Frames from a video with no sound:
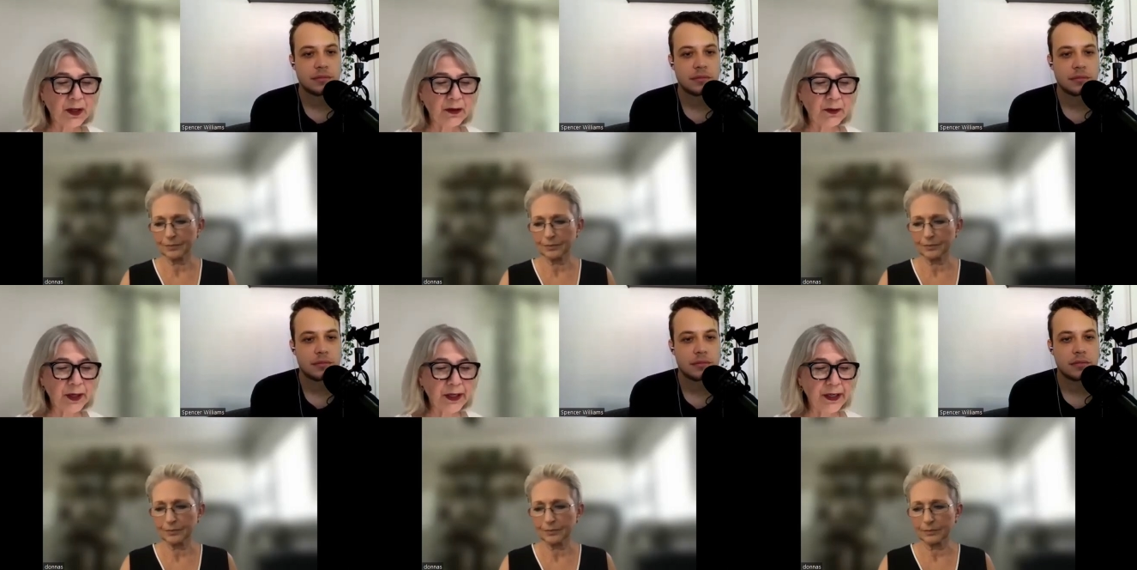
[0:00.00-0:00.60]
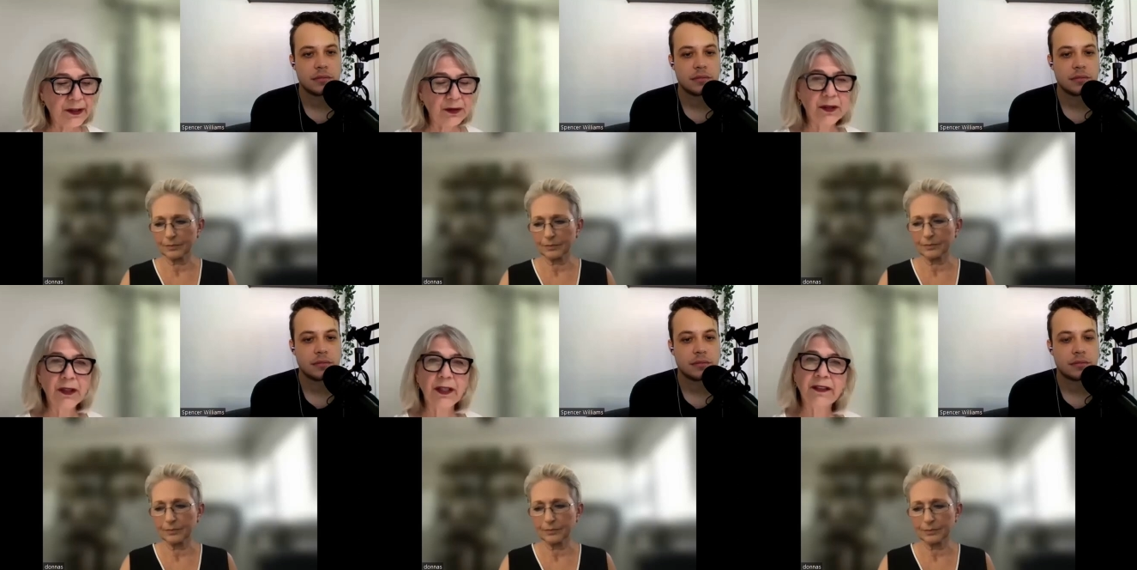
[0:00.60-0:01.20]
Speaker 1: along the way and you
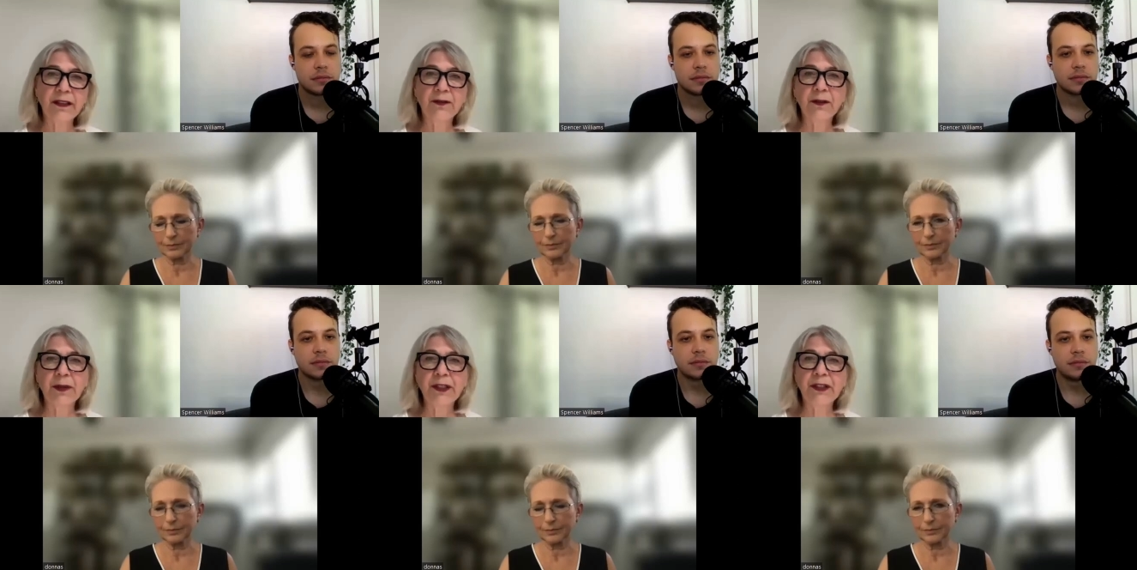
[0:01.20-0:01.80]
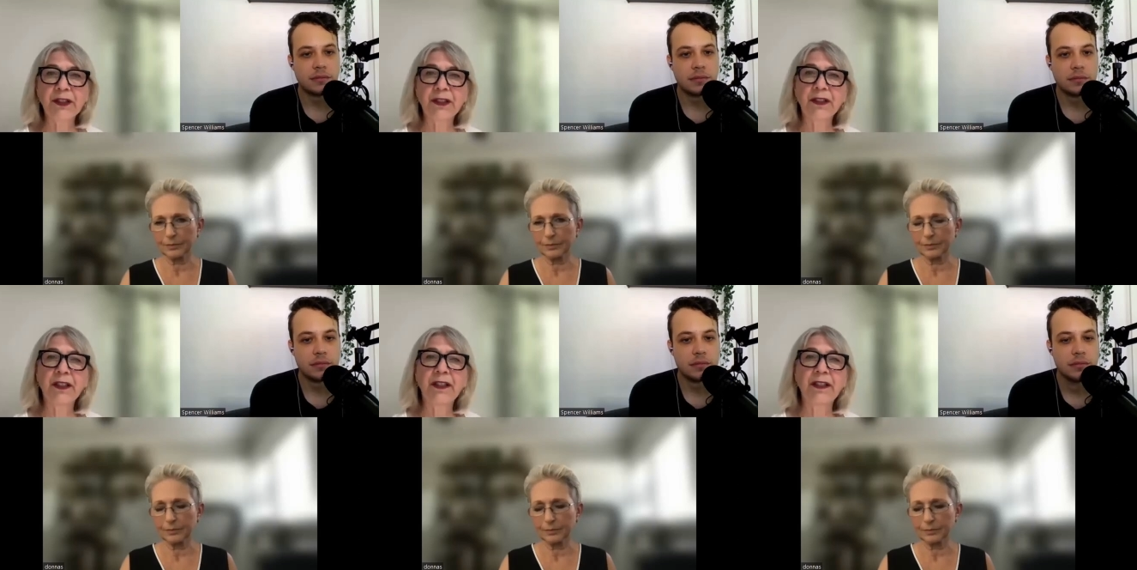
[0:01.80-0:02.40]
collect
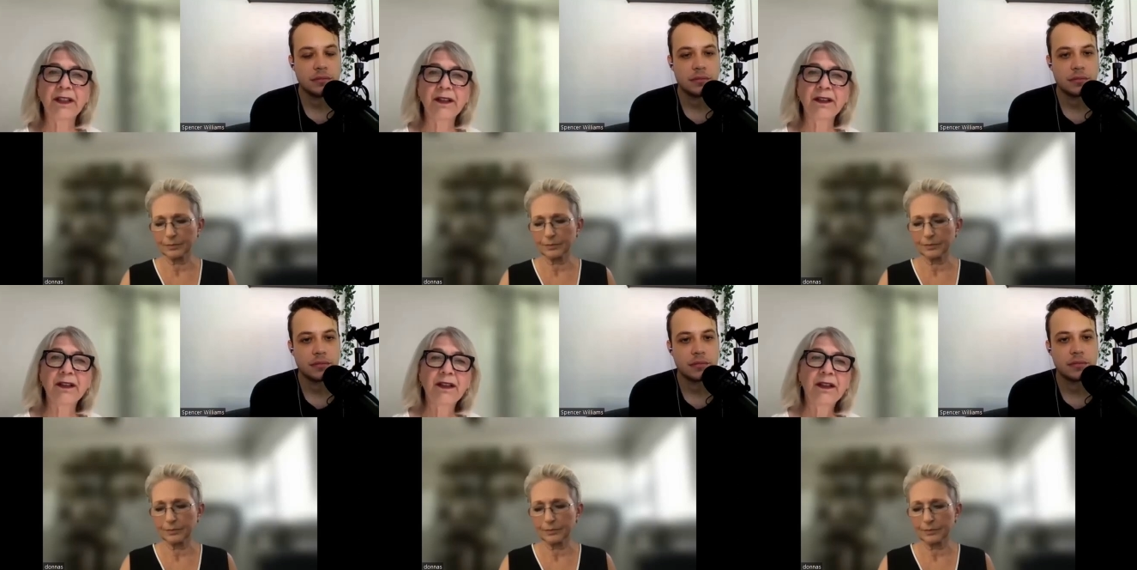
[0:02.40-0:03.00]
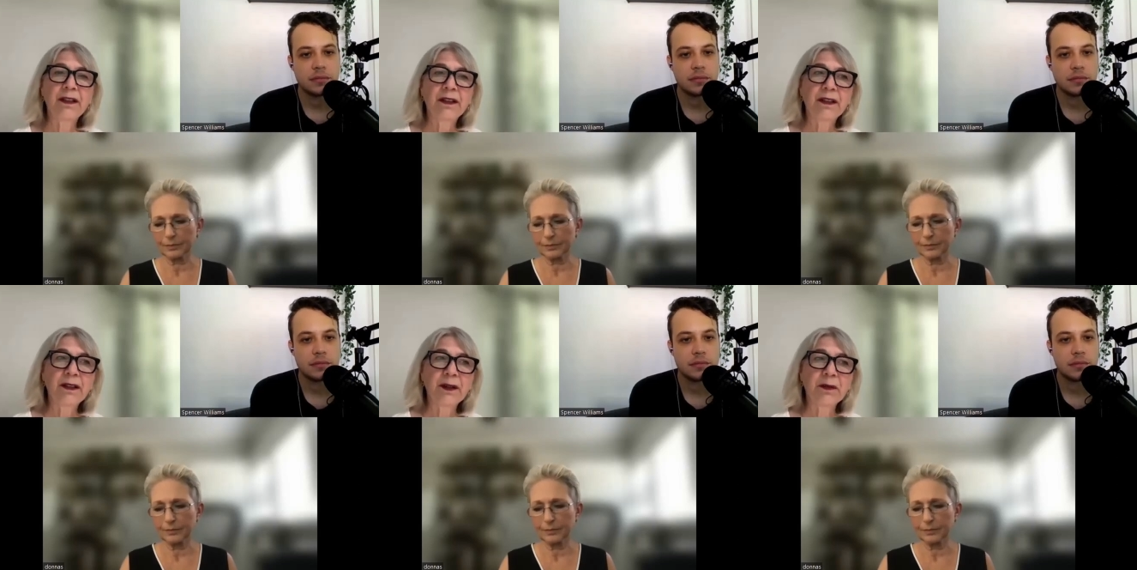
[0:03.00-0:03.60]
information and
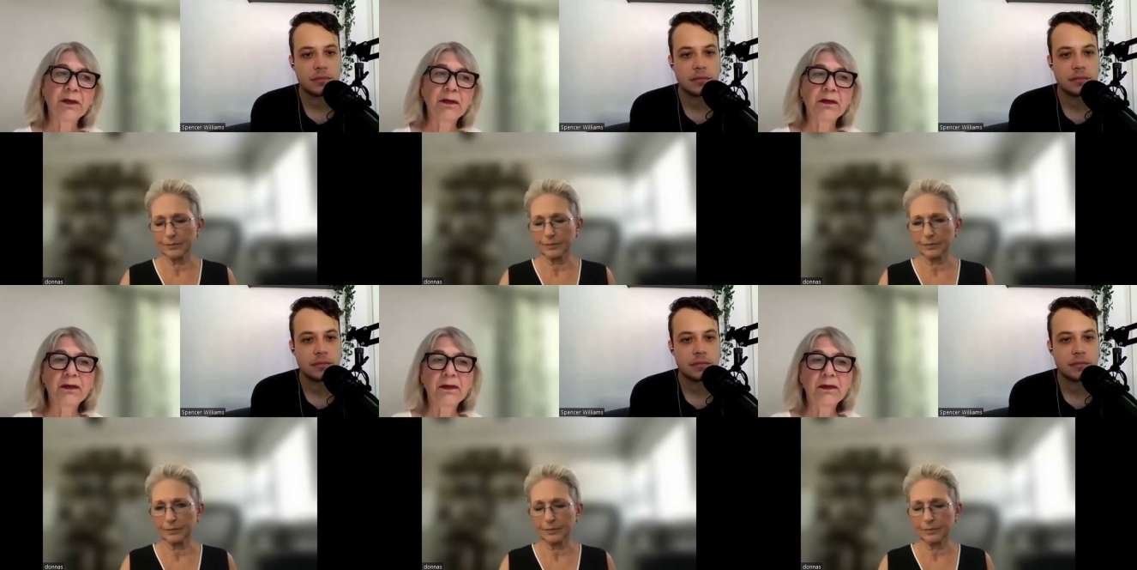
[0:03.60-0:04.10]
um,